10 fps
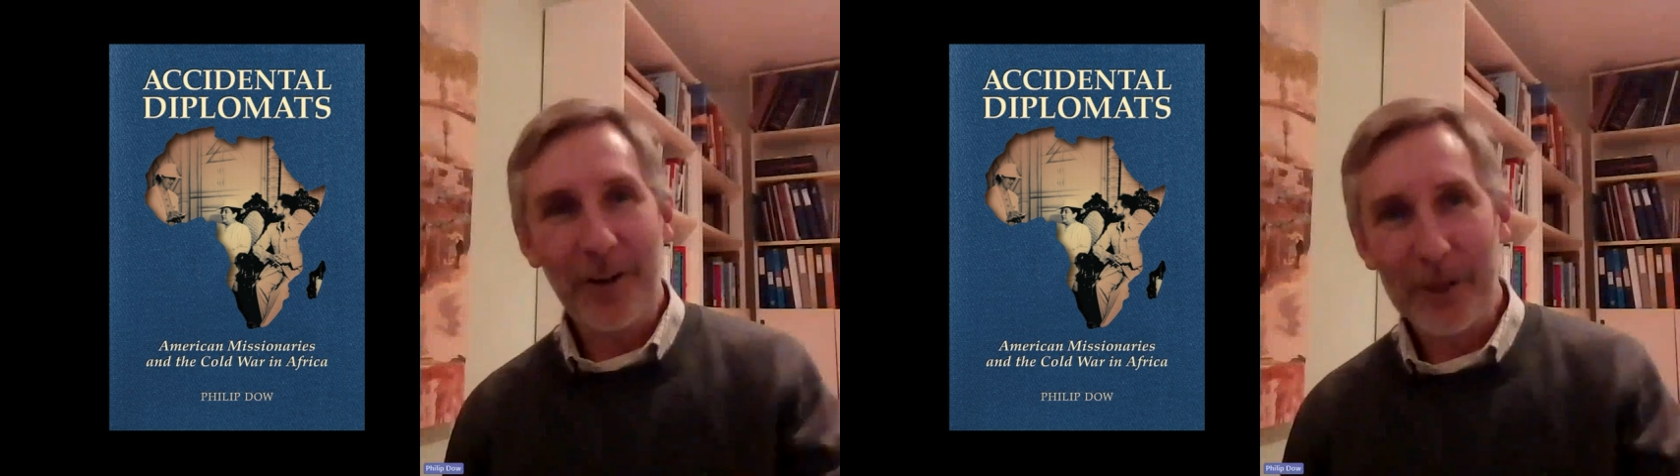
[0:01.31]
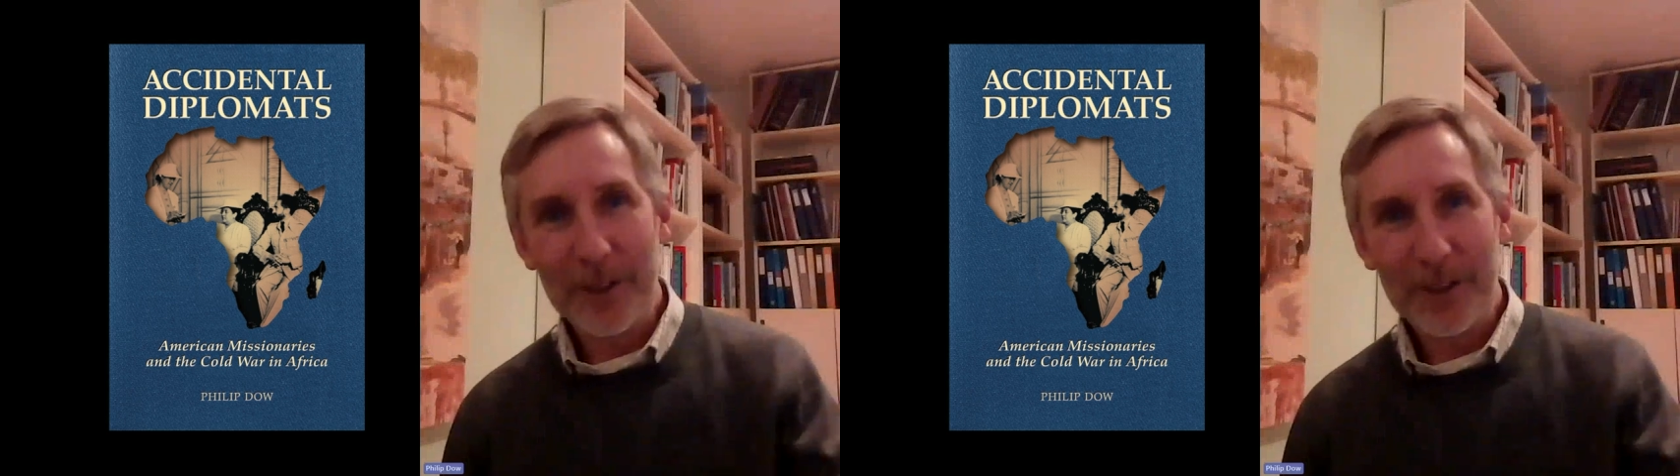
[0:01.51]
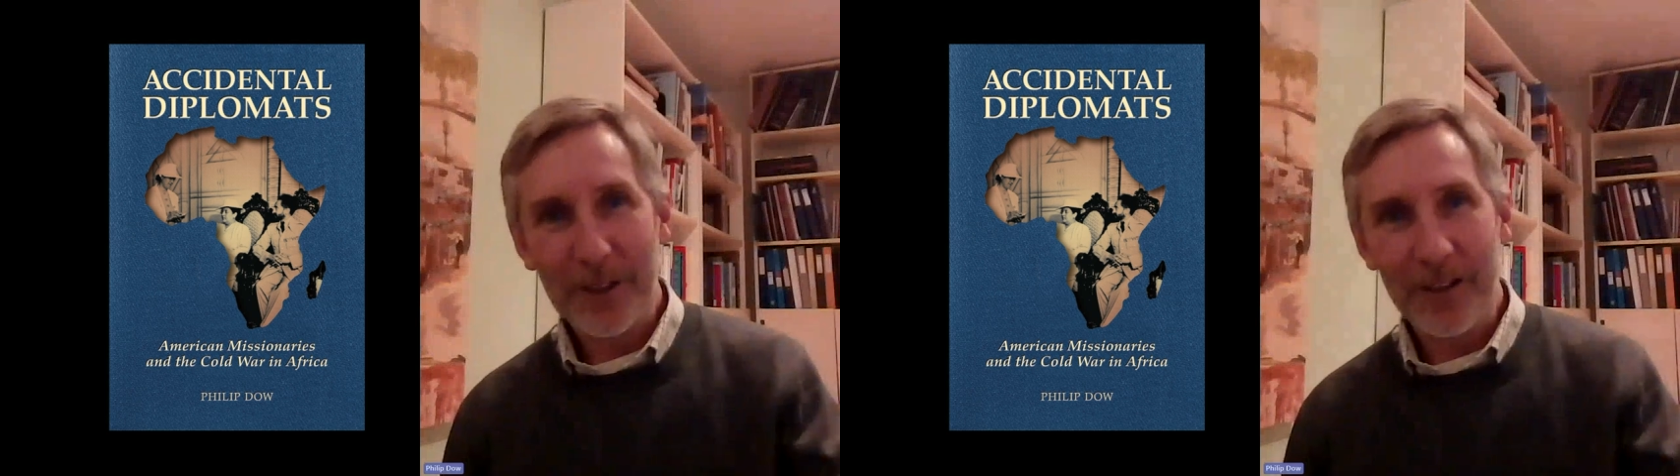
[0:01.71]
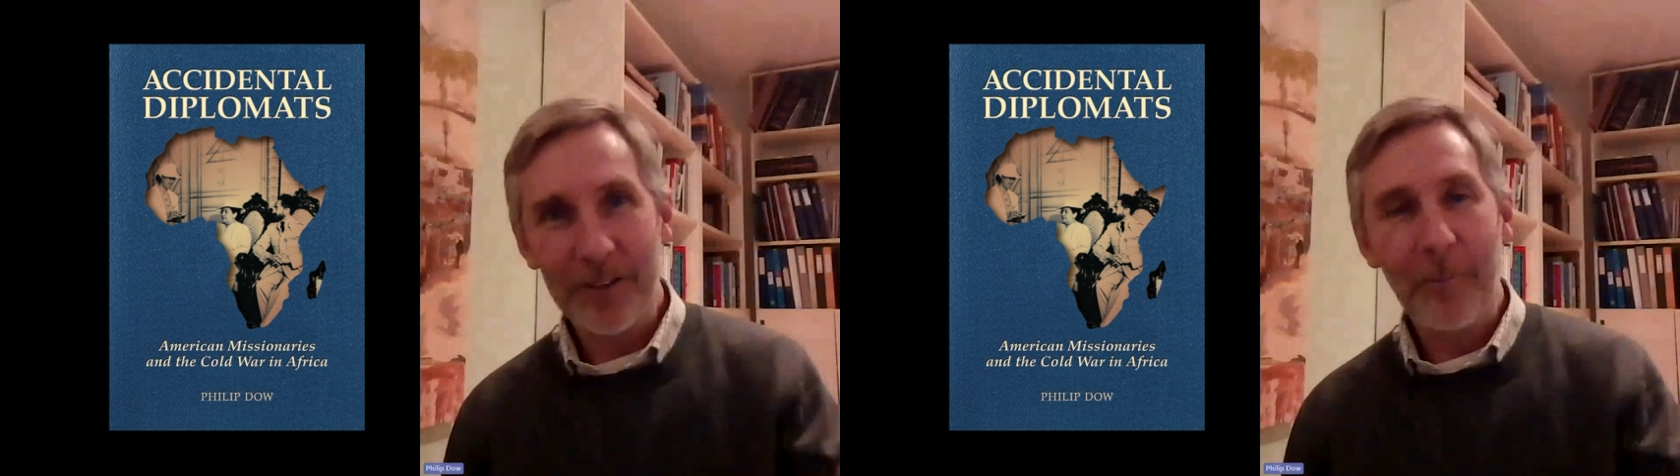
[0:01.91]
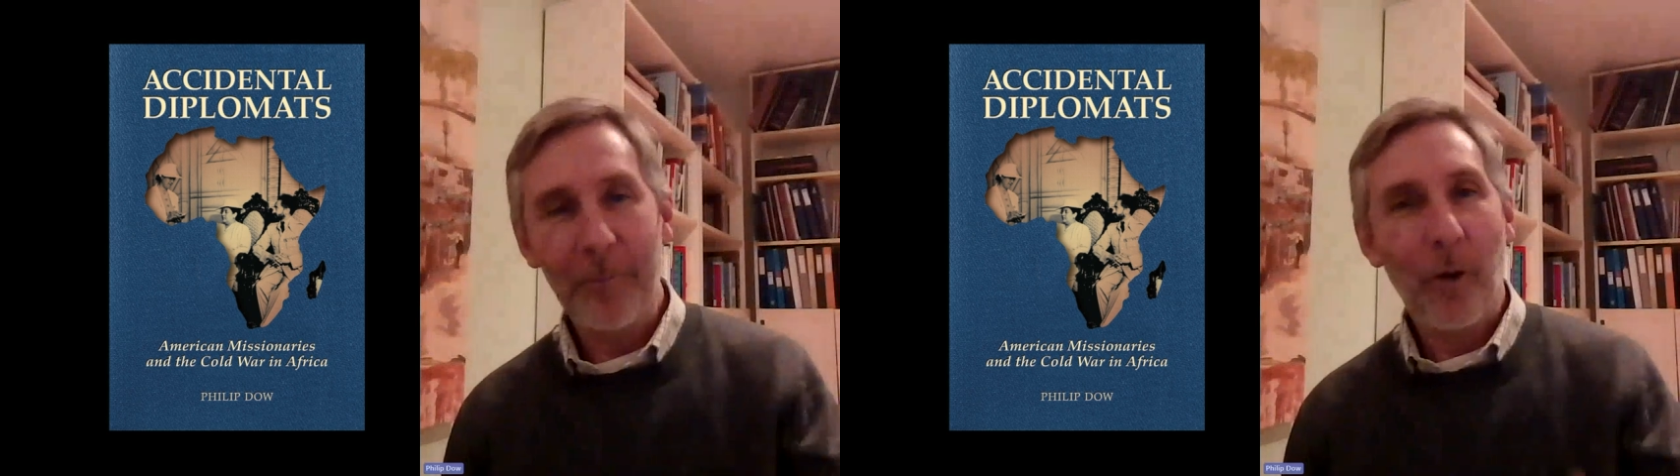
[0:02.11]

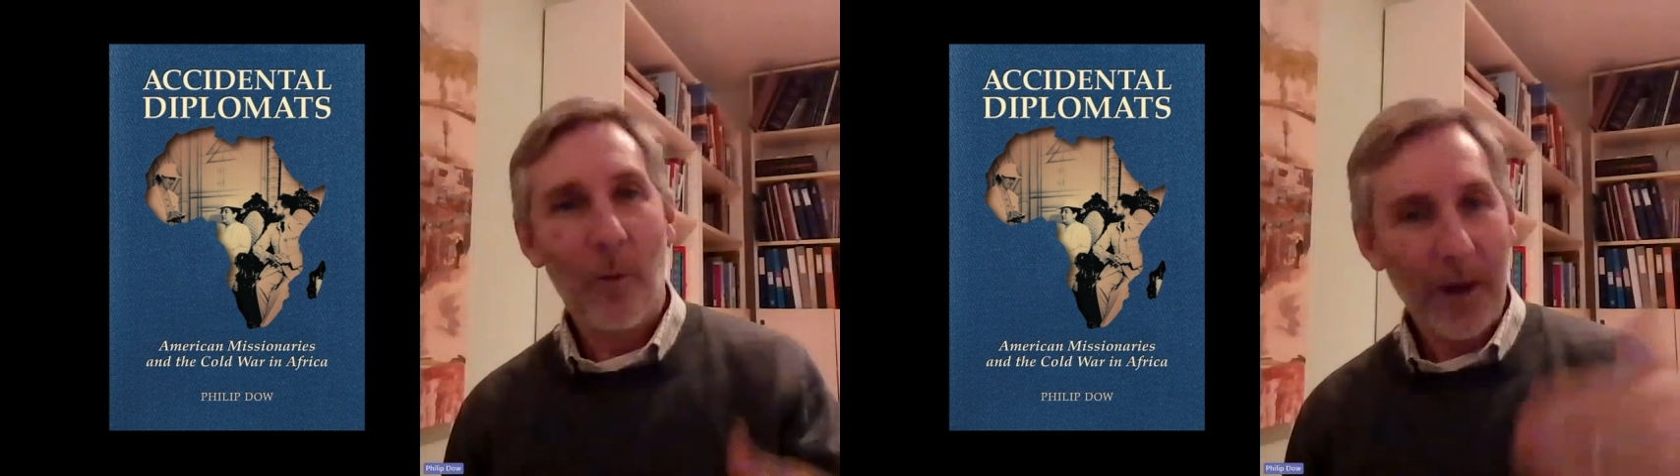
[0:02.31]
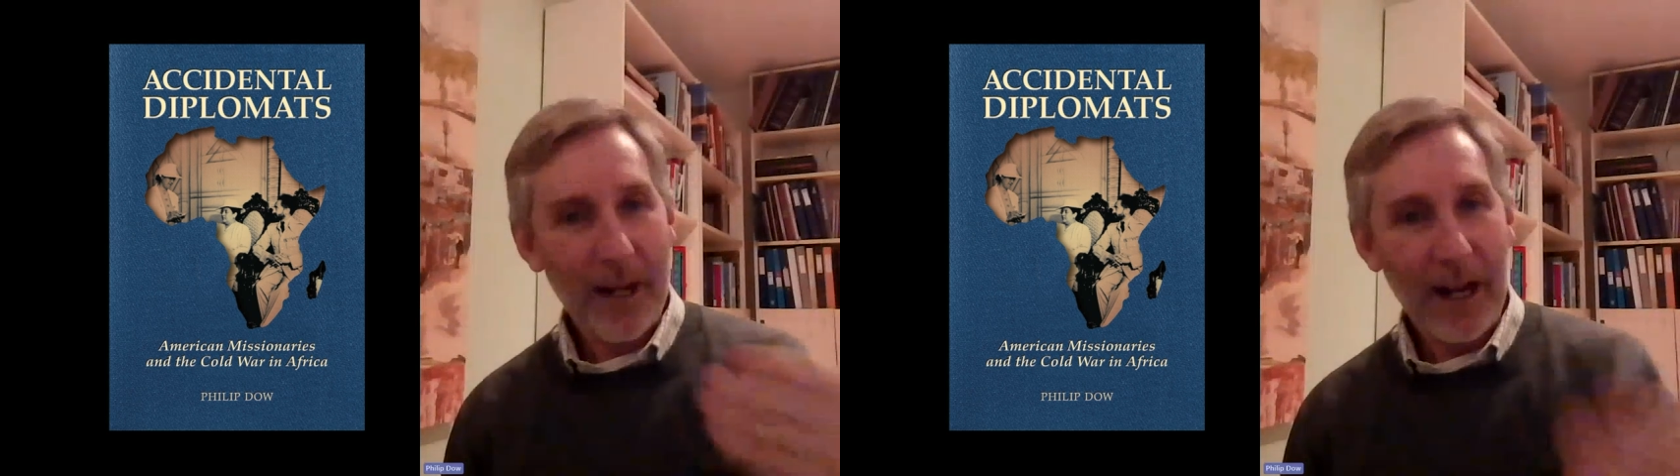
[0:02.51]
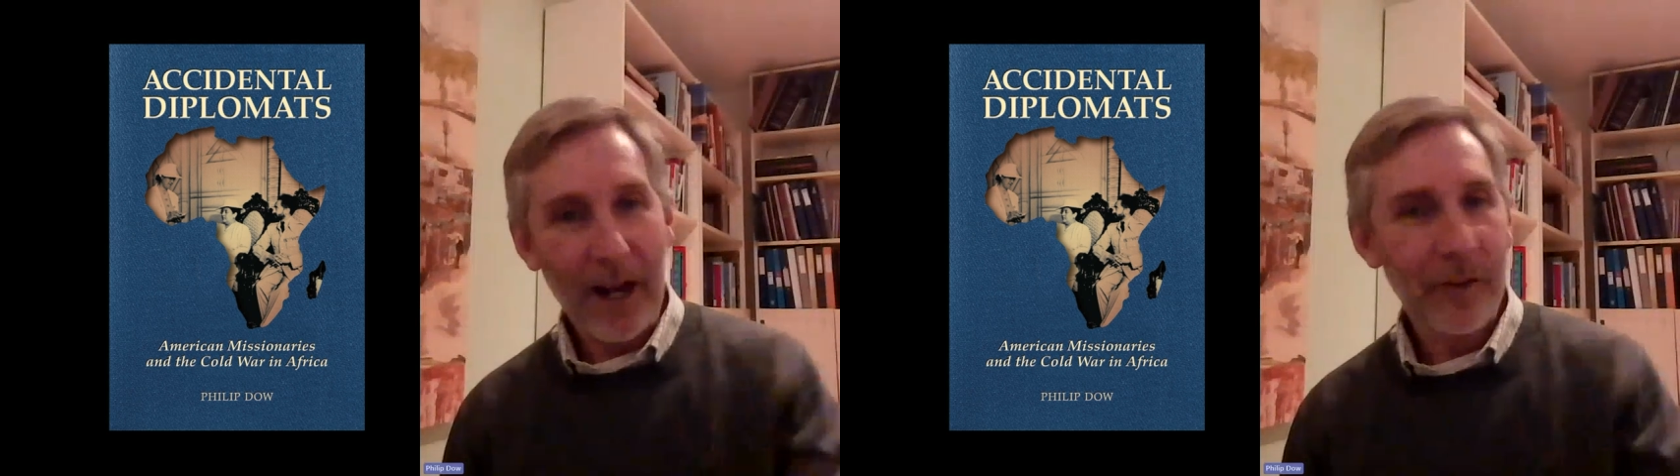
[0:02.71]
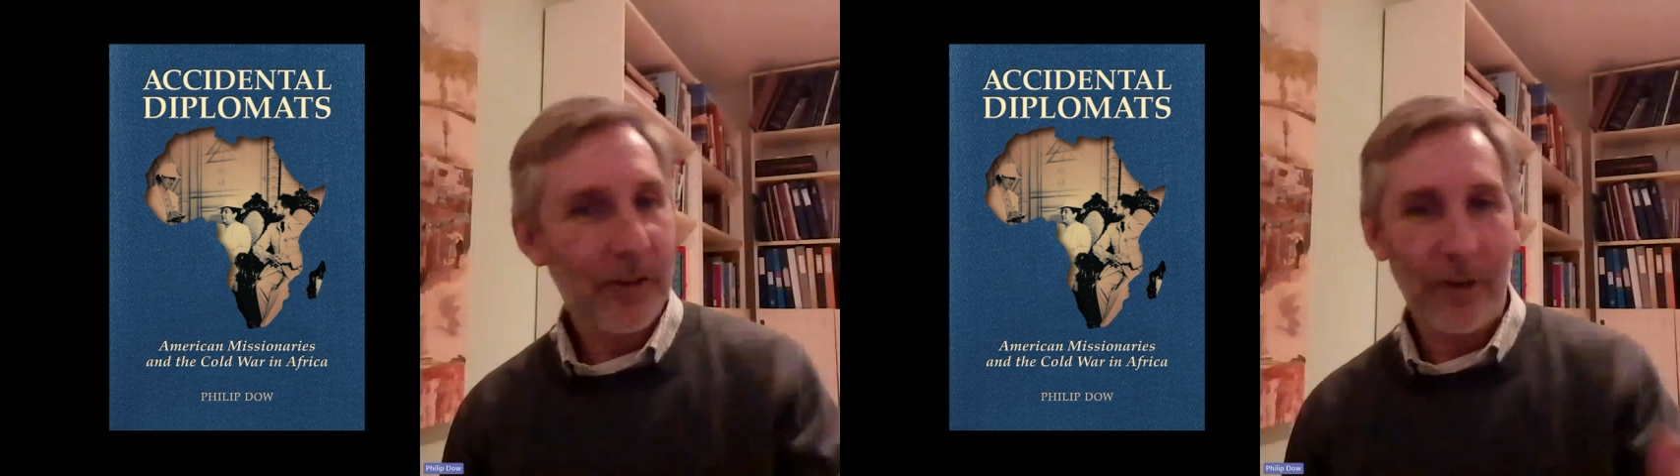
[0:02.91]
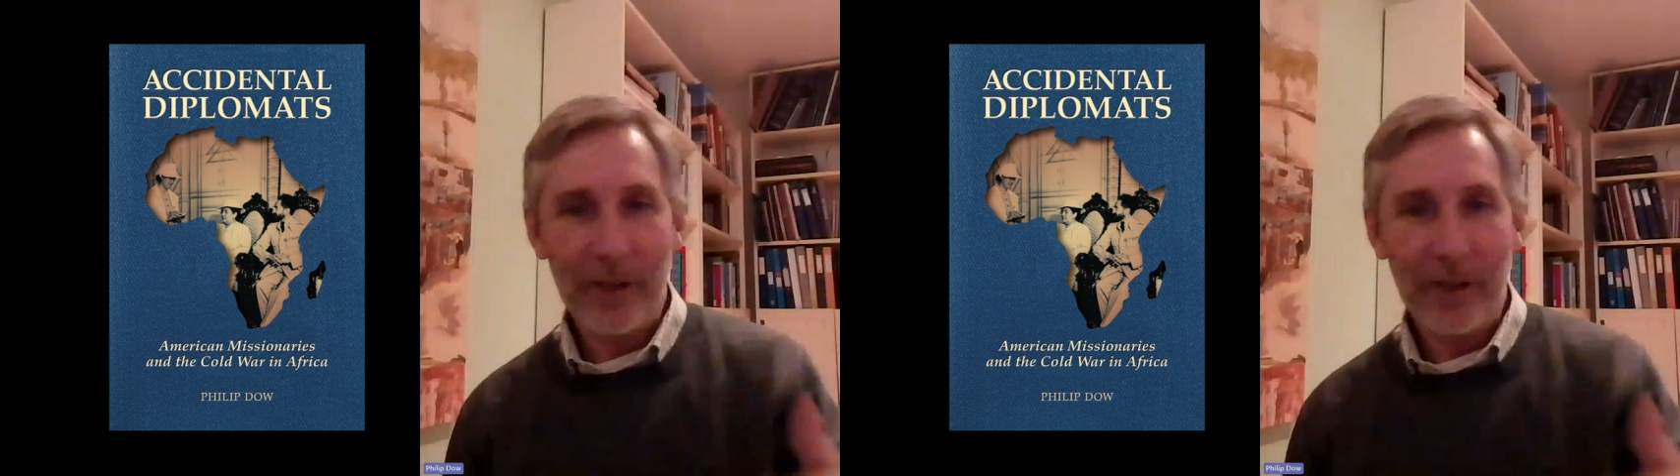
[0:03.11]
missionaries went out to